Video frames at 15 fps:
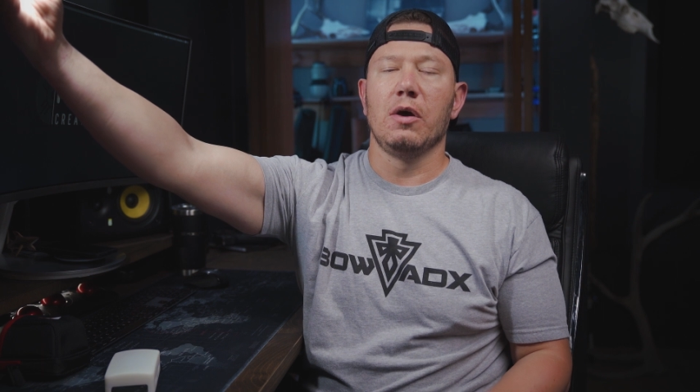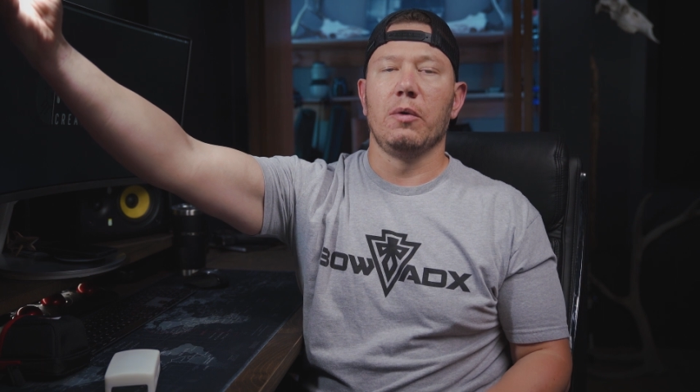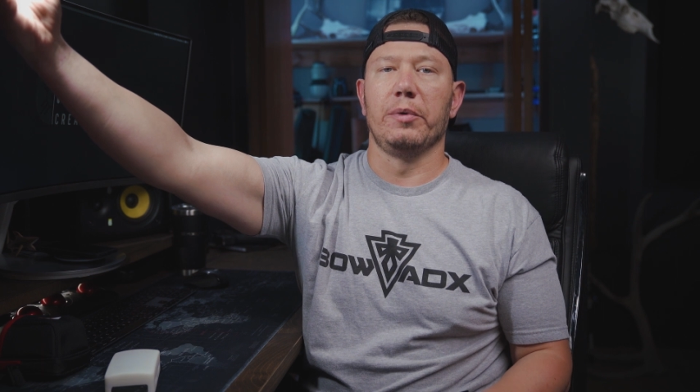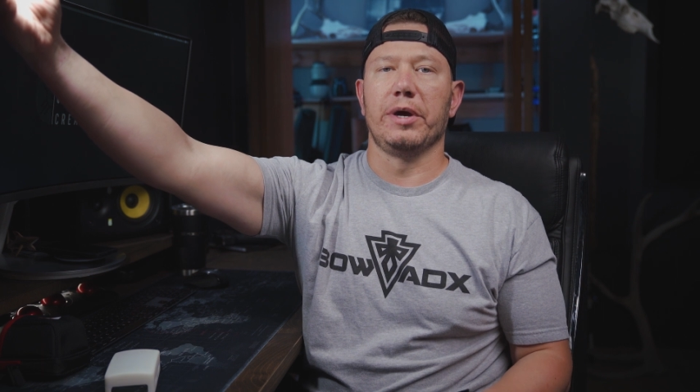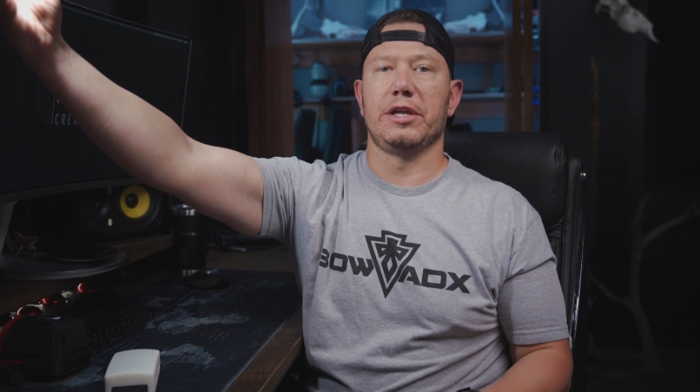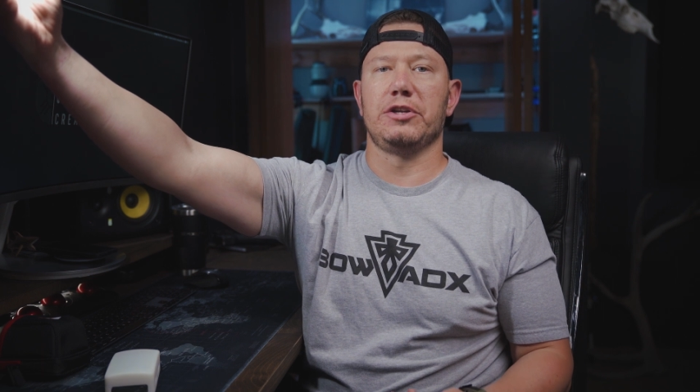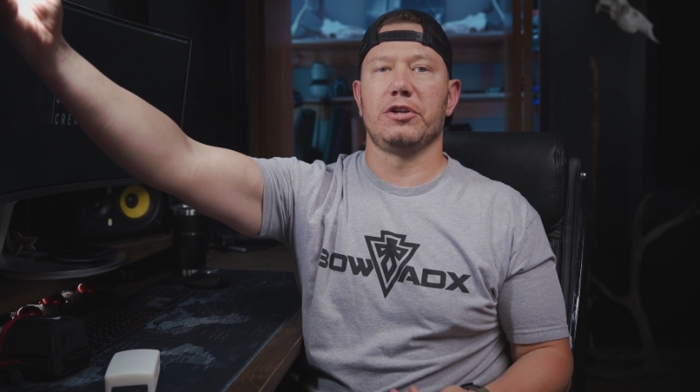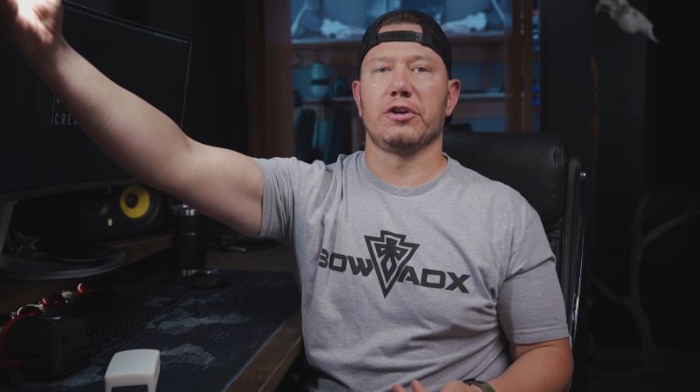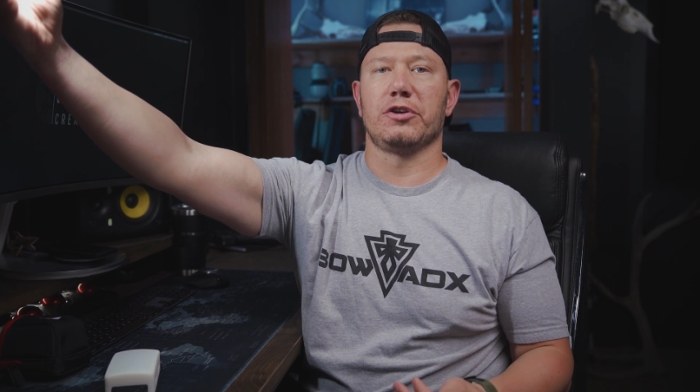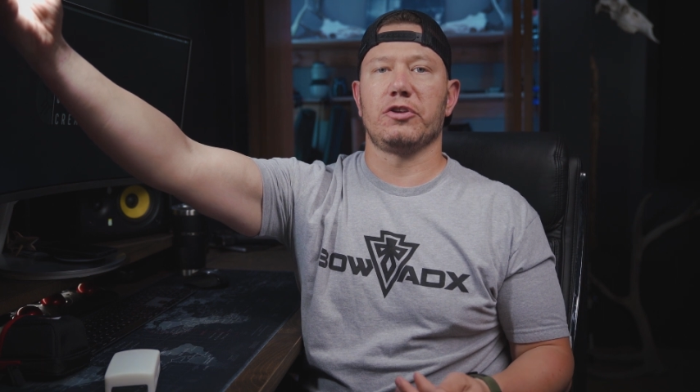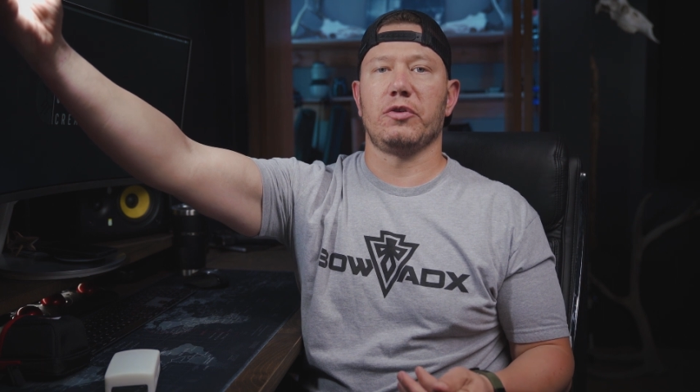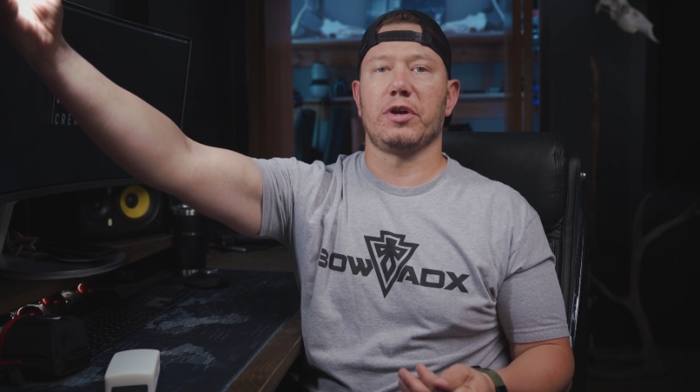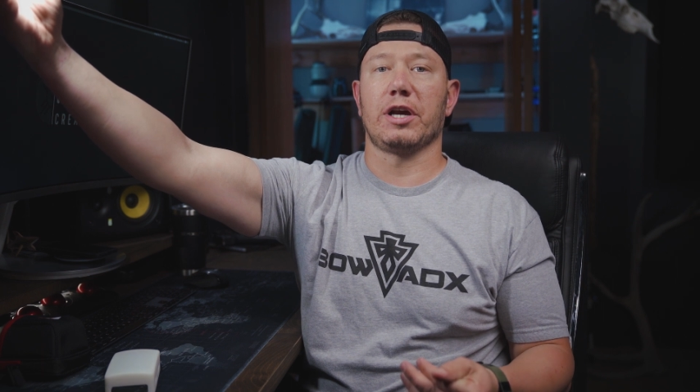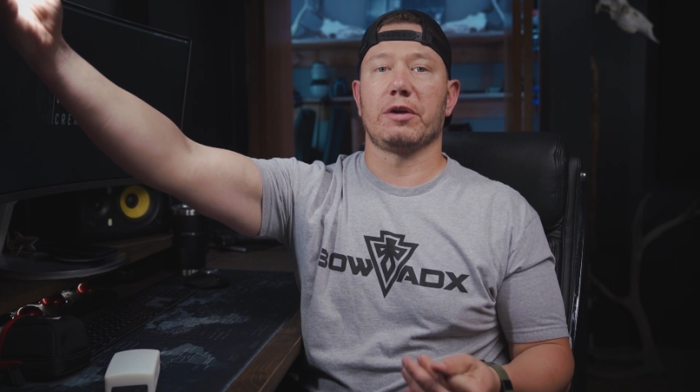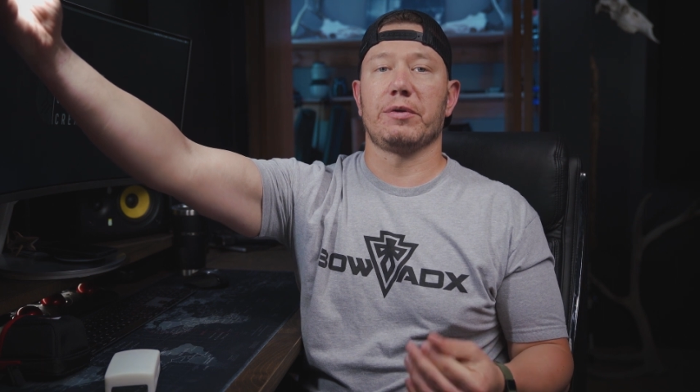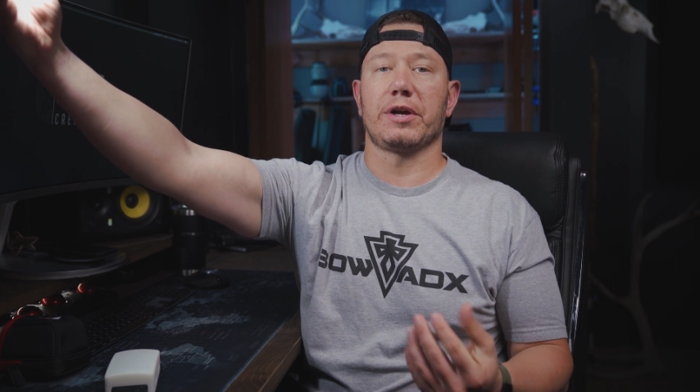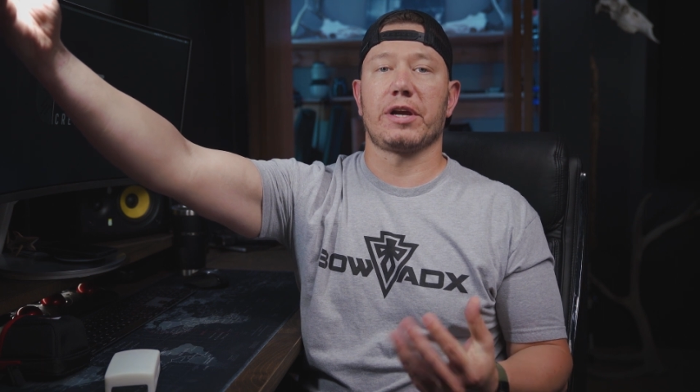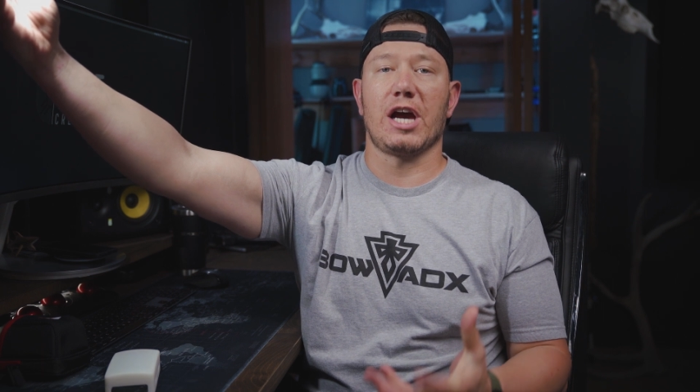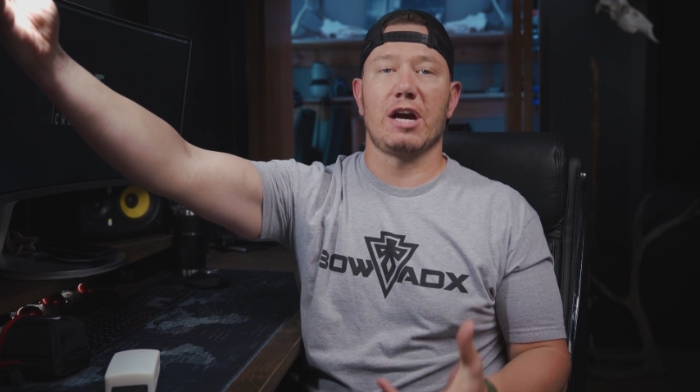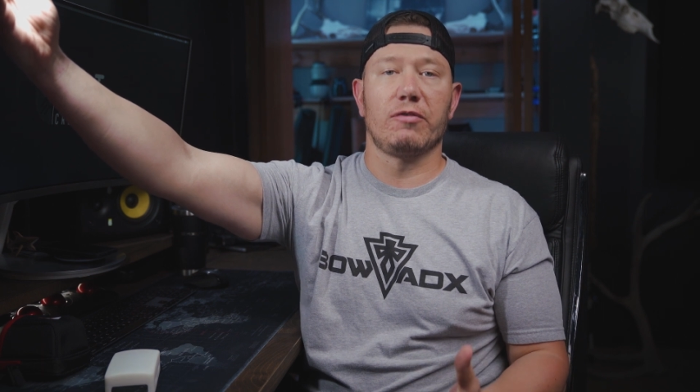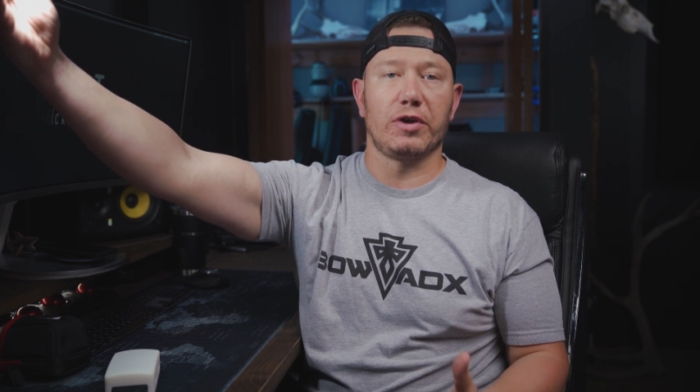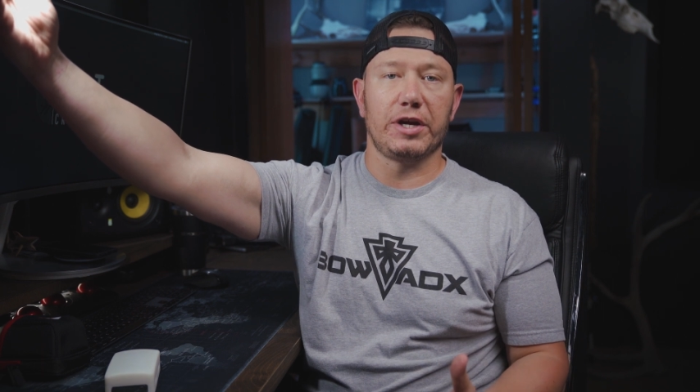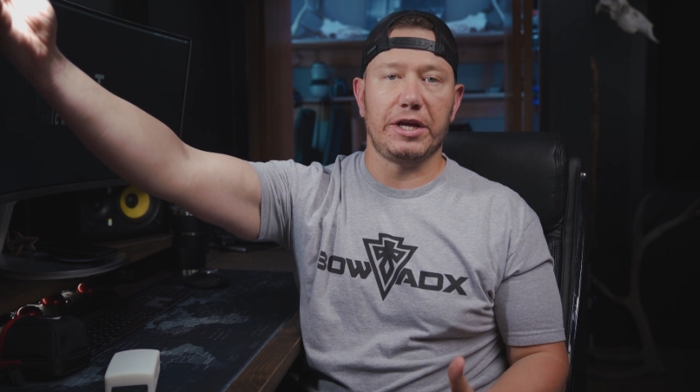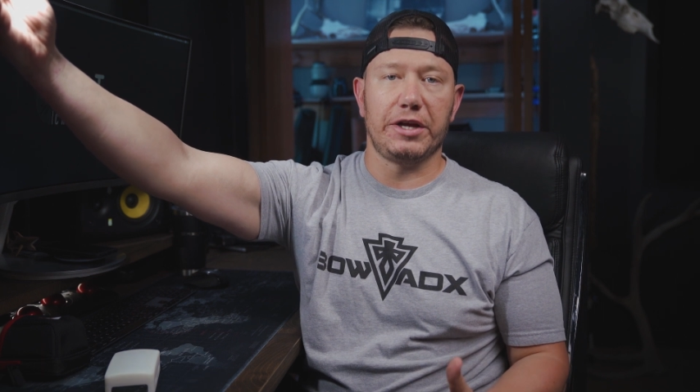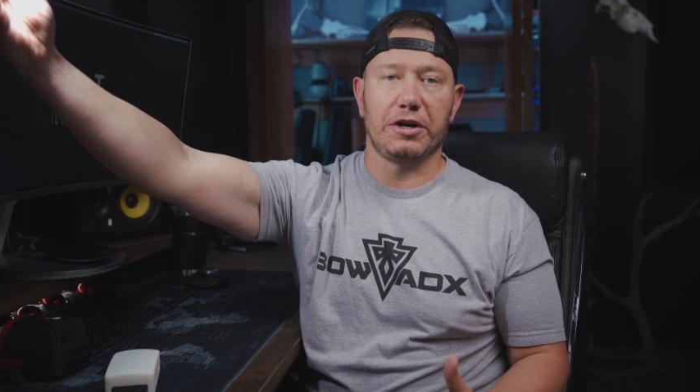when you're doing a recovery